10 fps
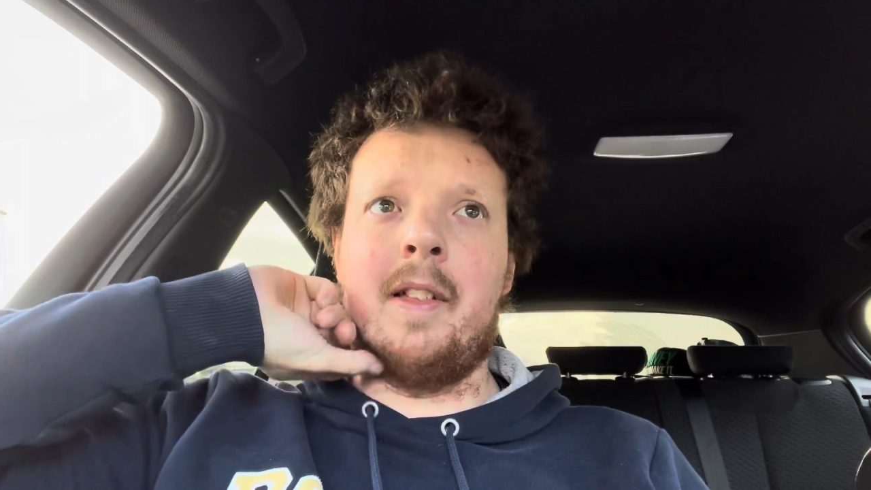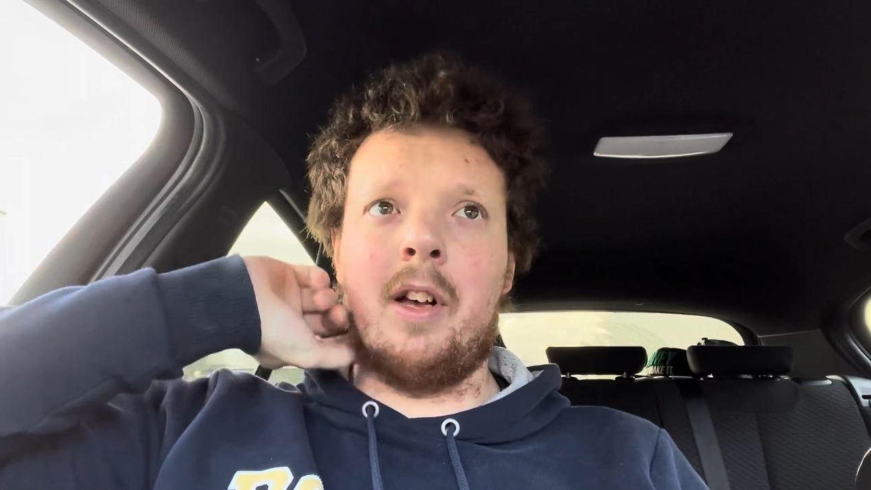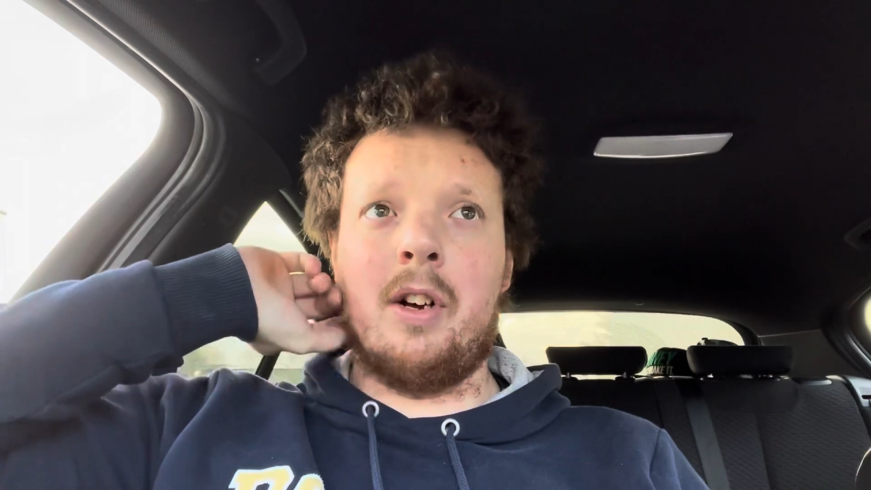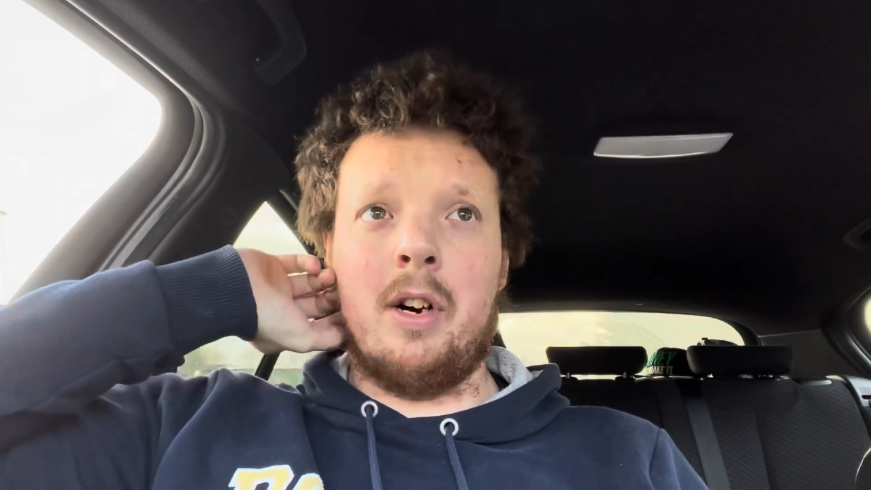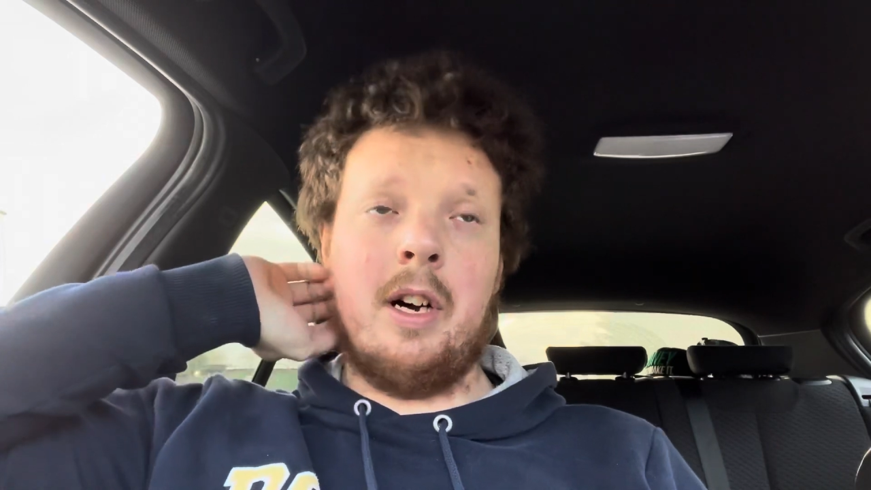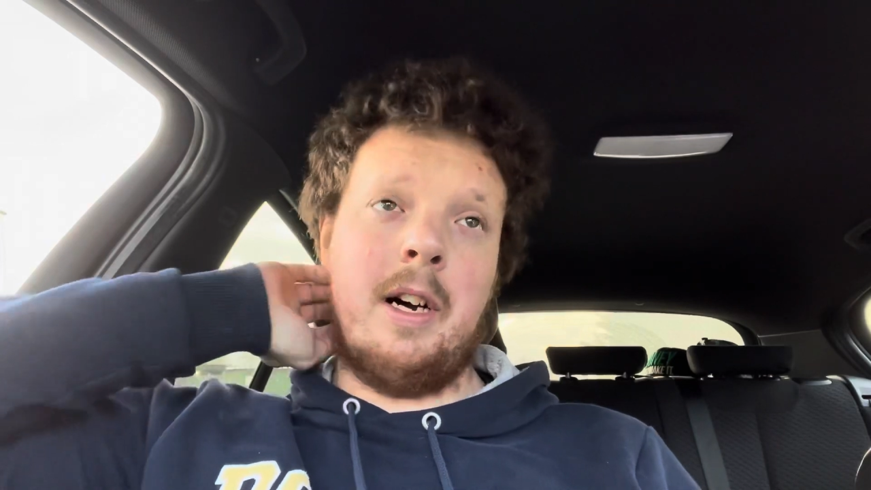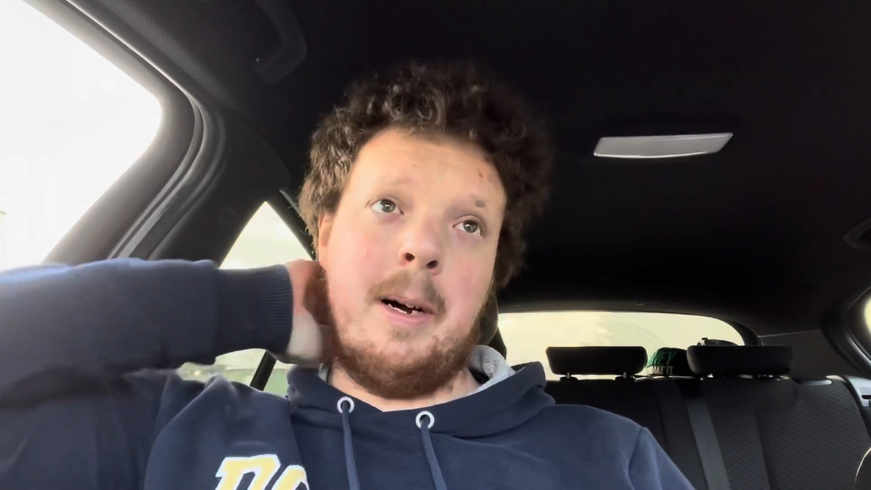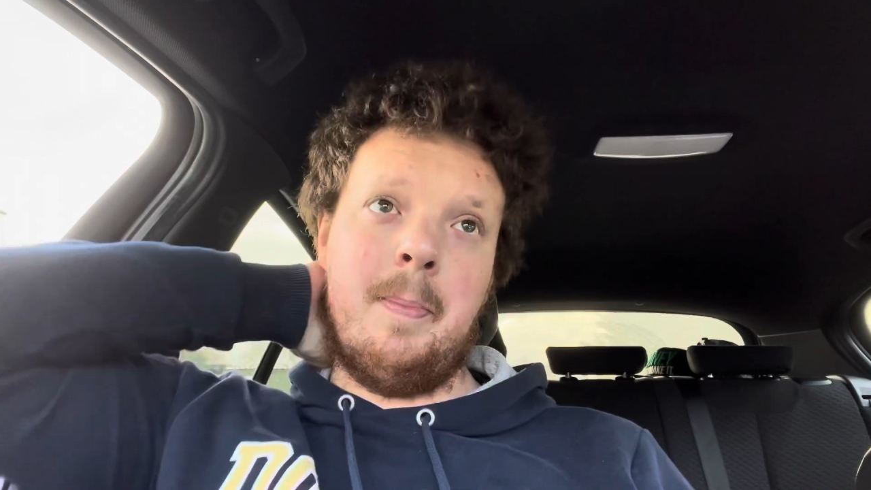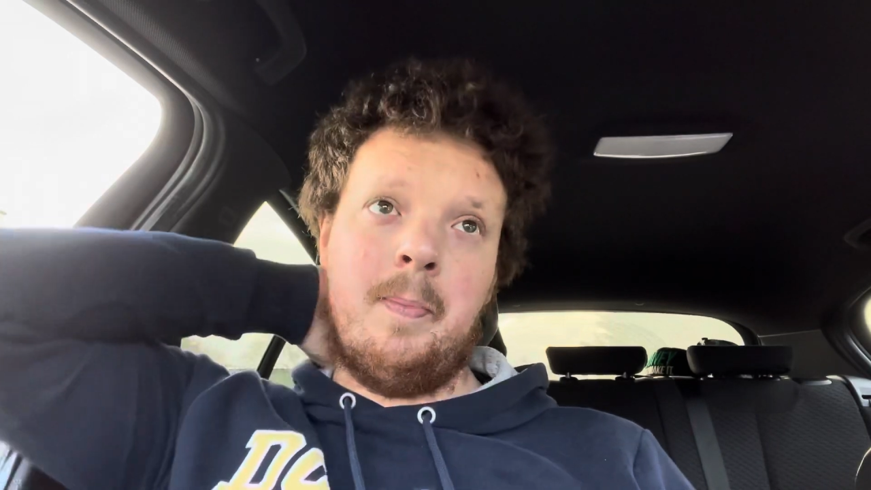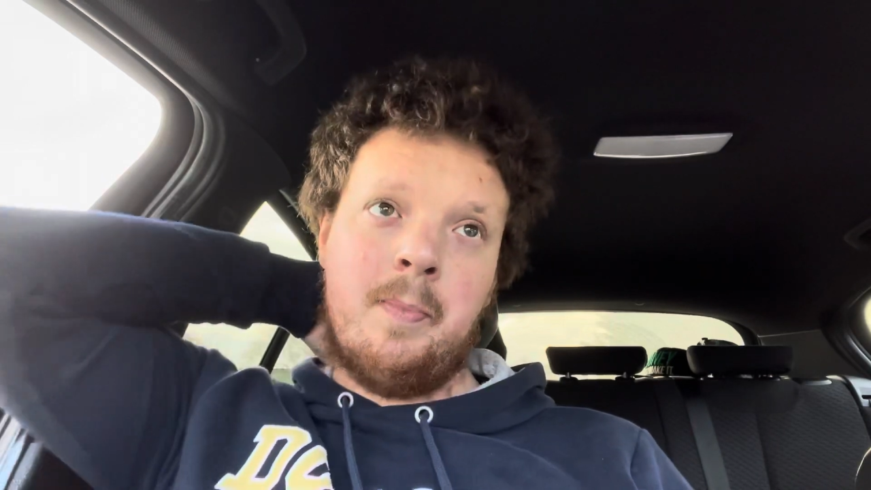they
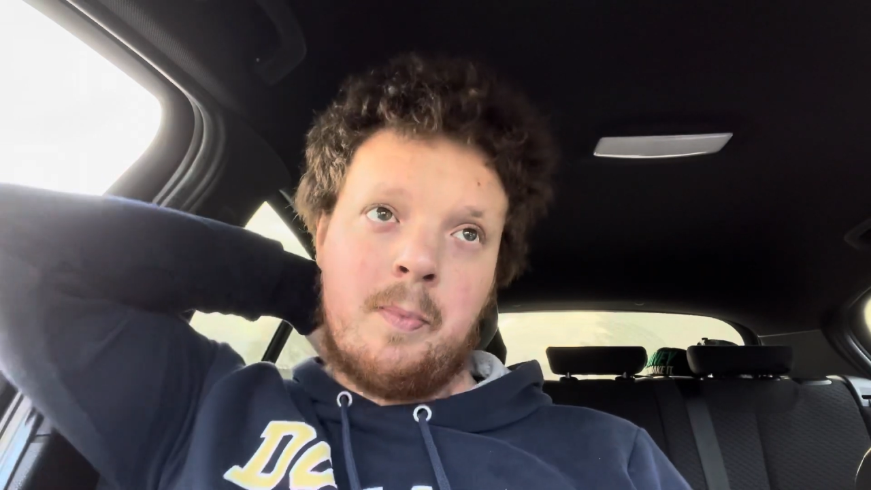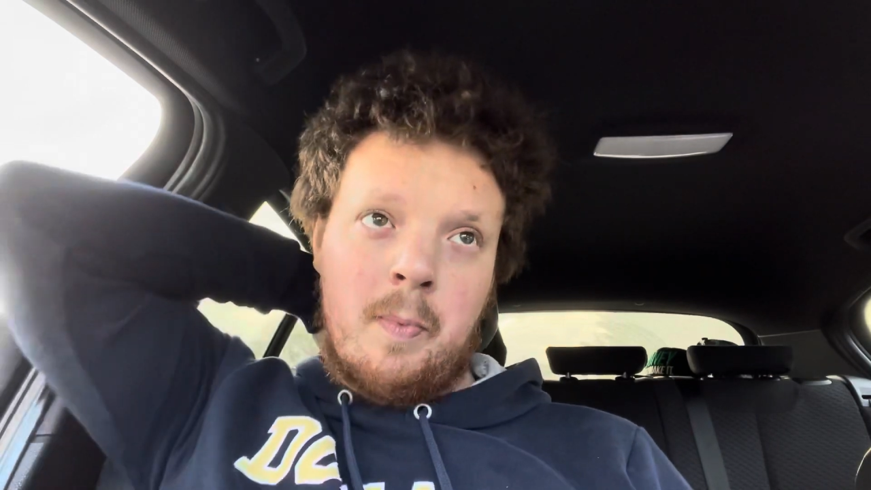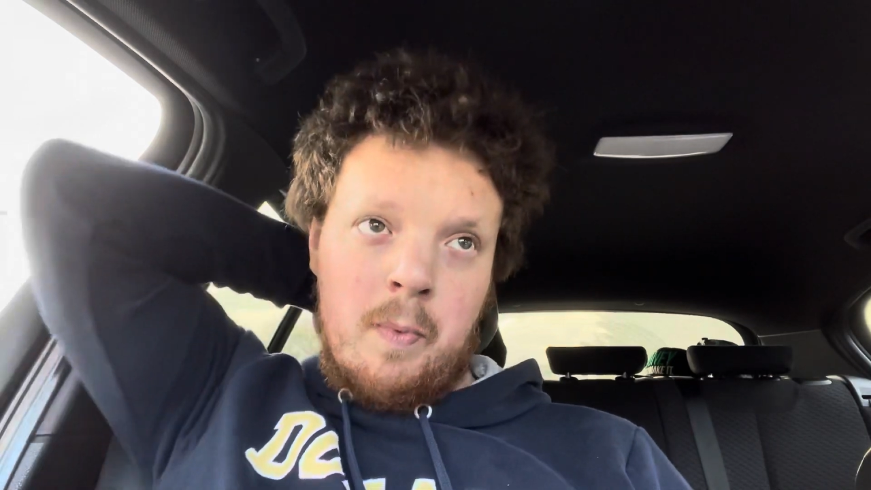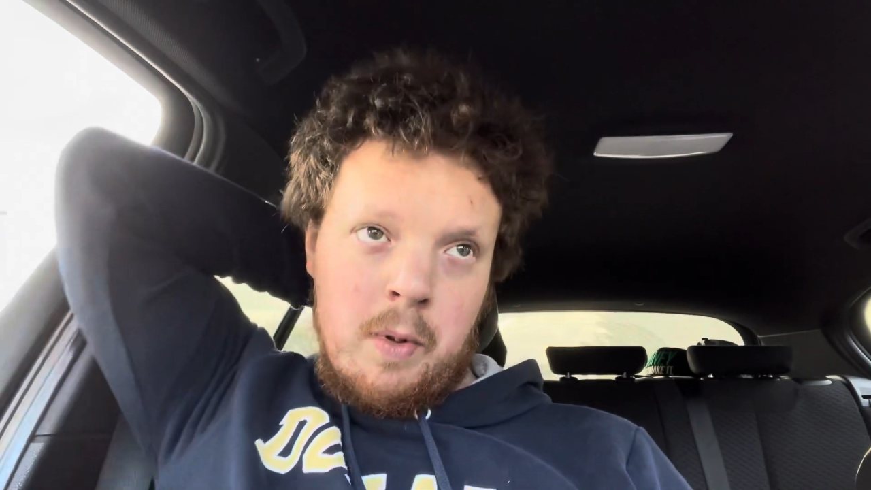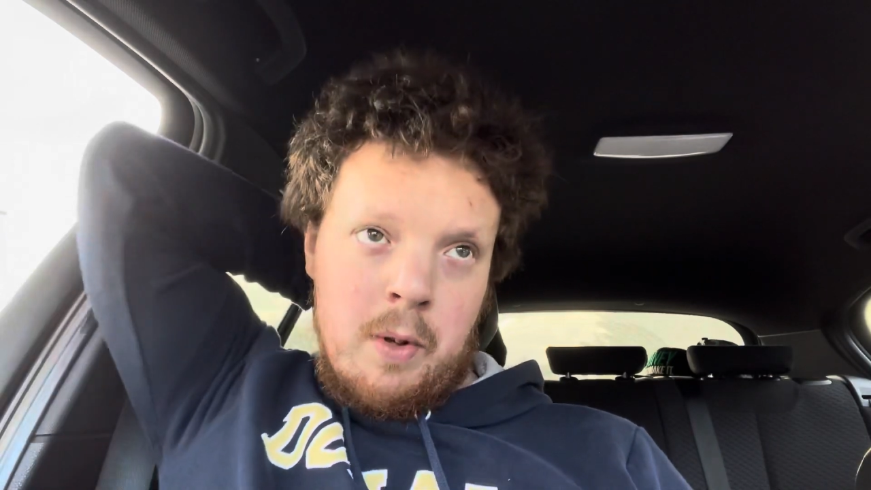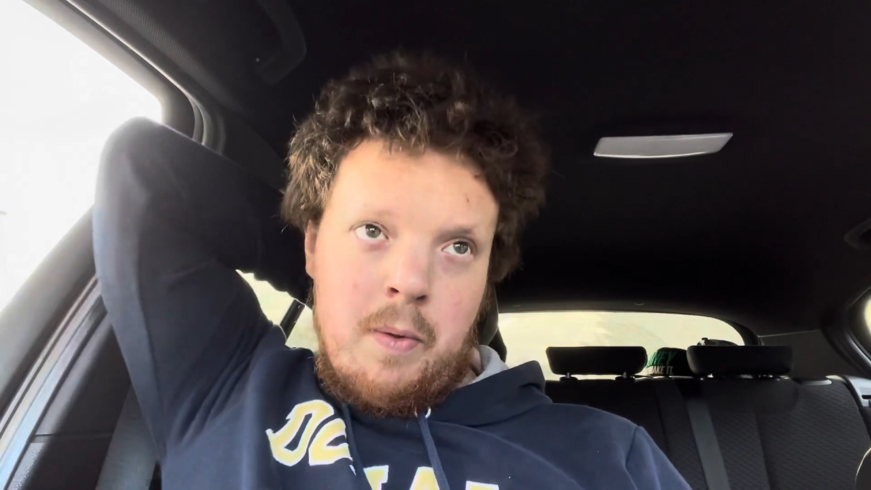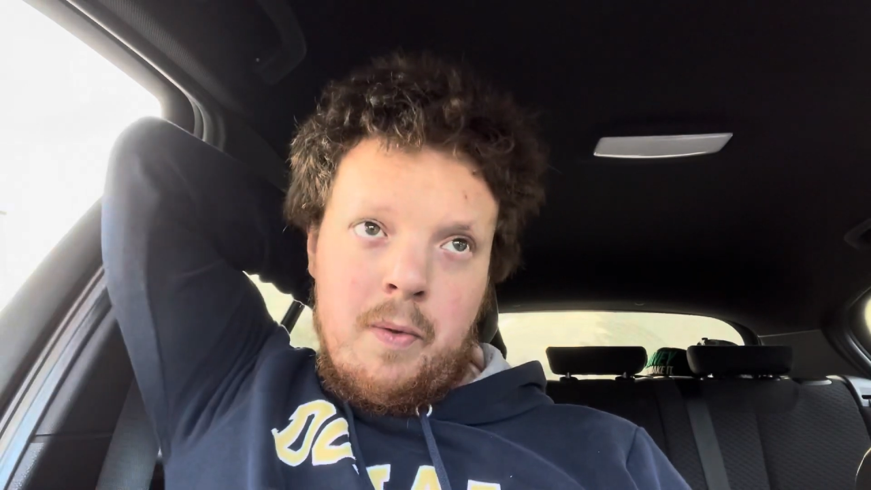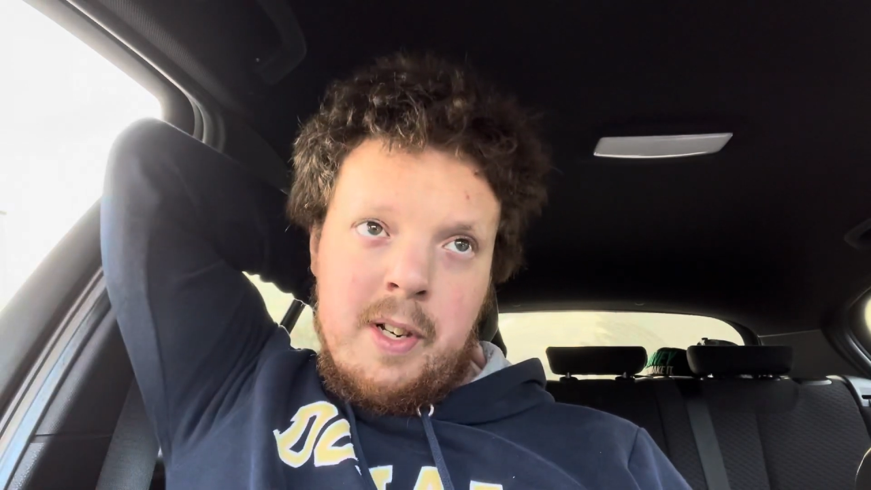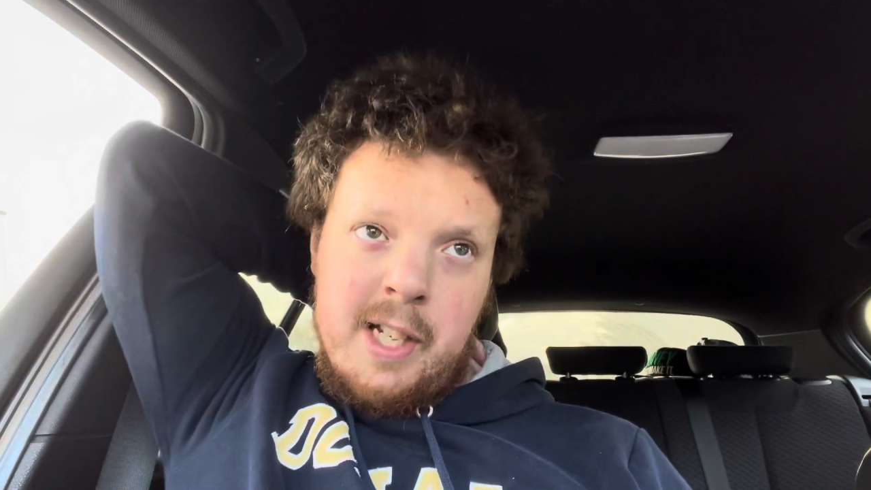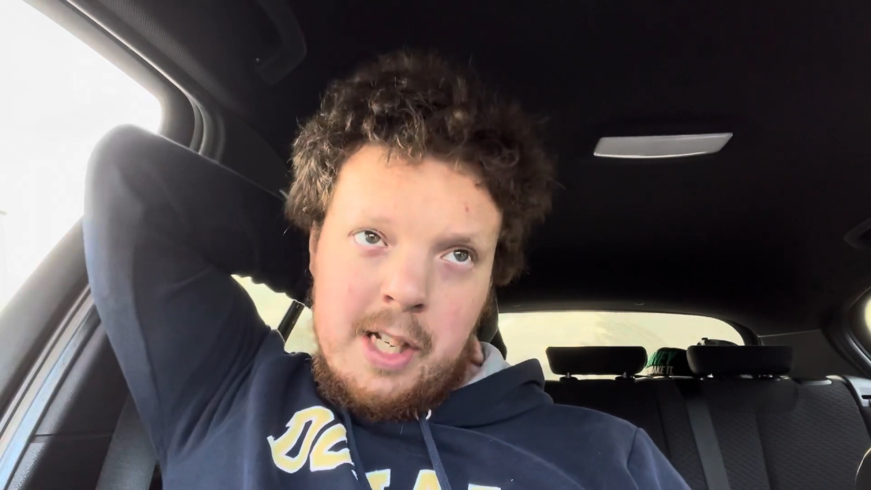got
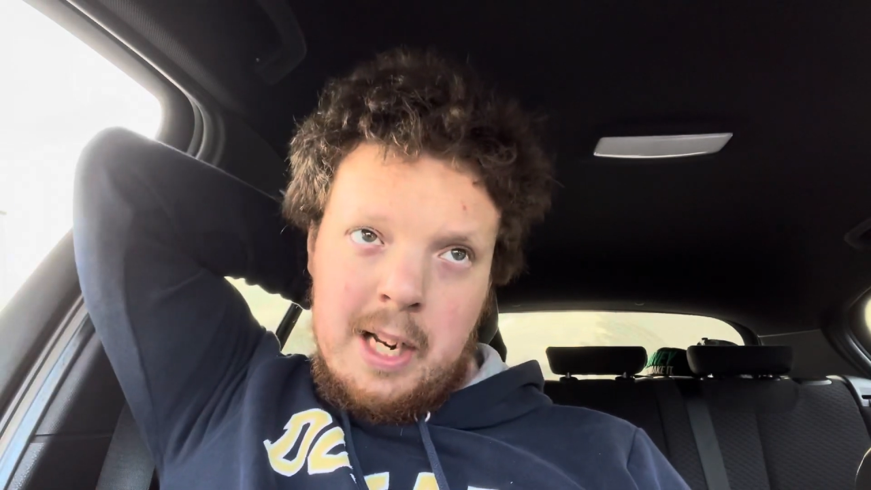vintage